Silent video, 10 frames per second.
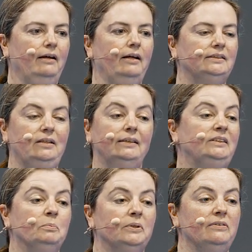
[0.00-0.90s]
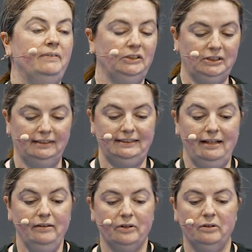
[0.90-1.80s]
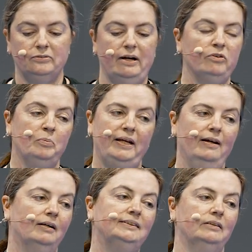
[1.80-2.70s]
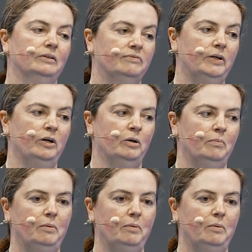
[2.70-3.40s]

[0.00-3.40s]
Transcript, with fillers: It's not super efficient either for everybody else in the firm.